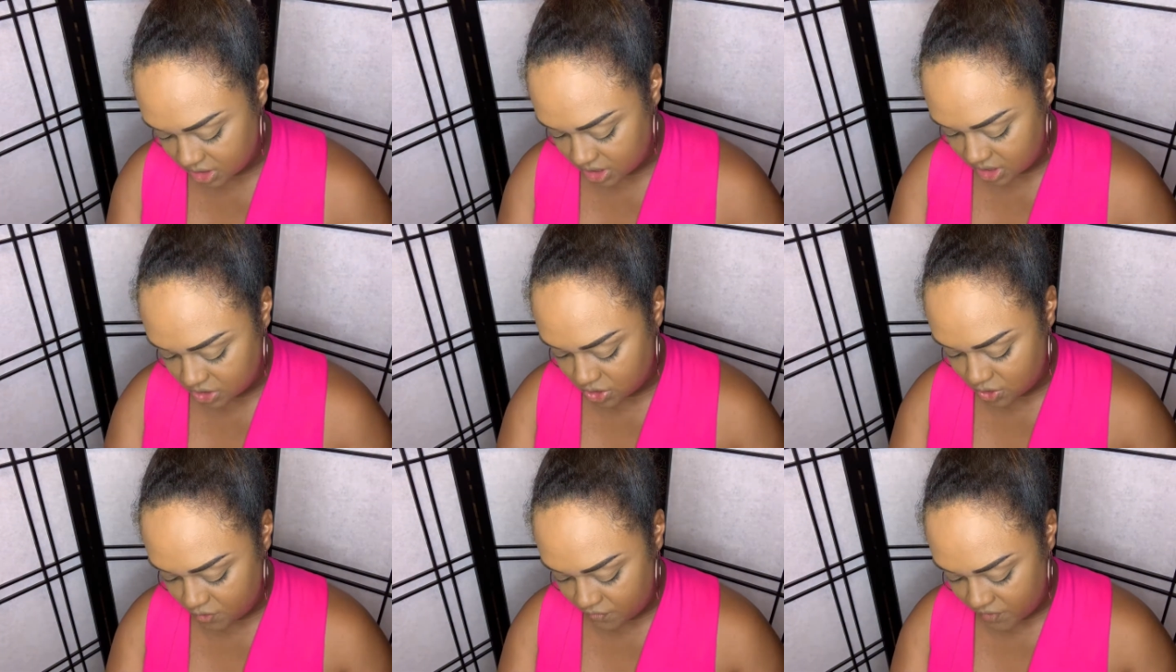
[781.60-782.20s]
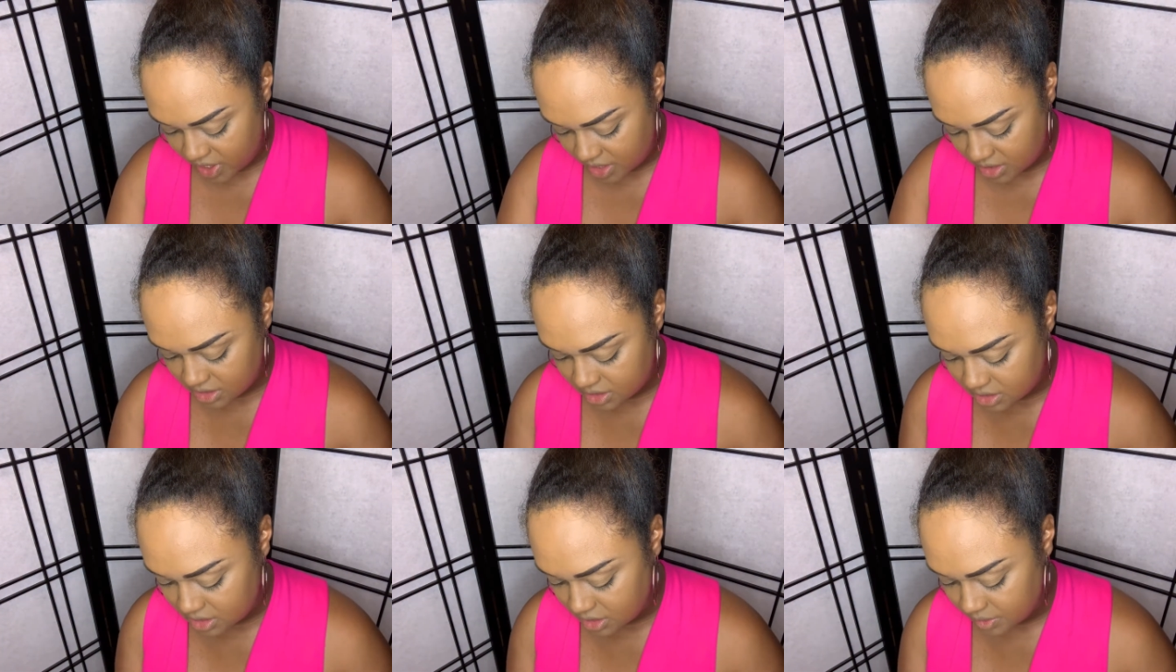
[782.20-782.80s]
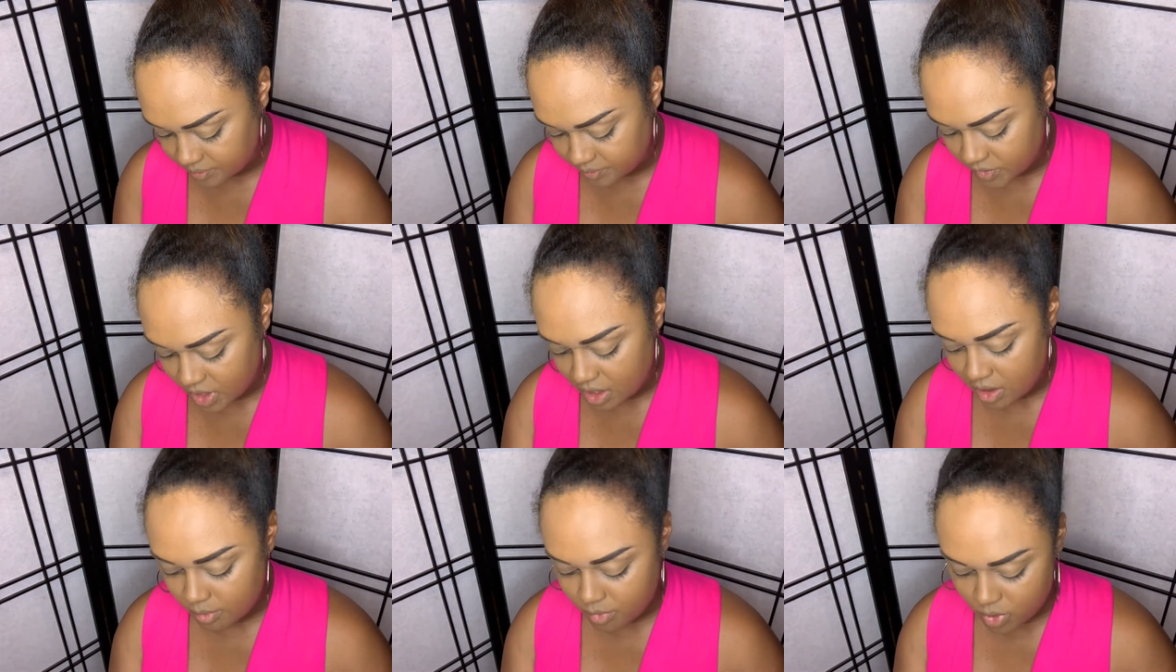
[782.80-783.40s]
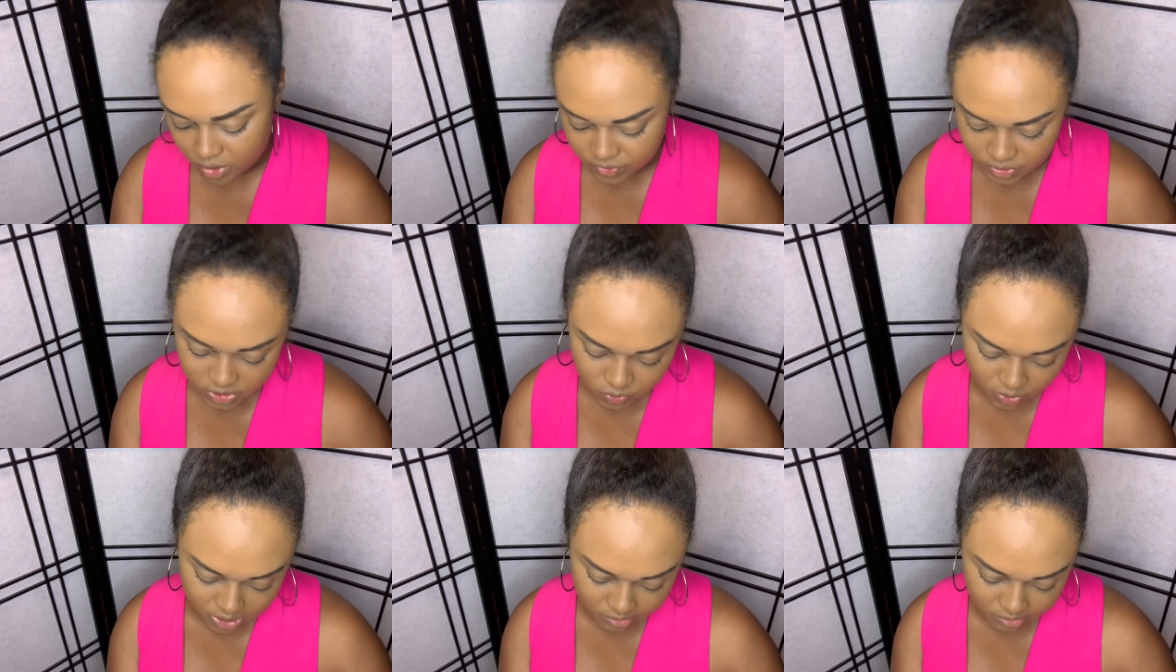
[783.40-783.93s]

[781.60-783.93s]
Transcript: the Too Faced Born This Way